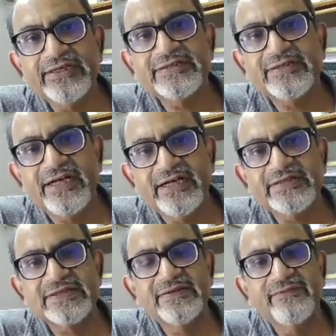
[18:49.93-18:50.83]

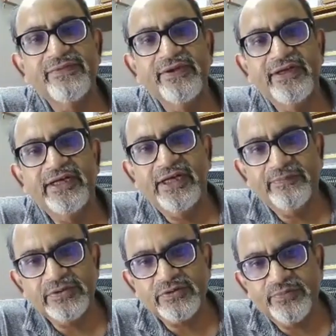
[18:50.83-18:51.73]
stents in
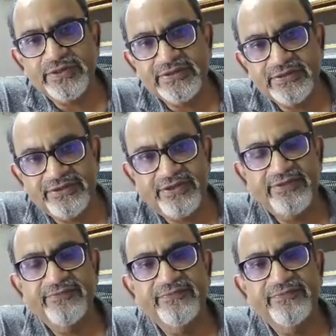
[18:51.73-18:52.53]
laparoscopic surgery.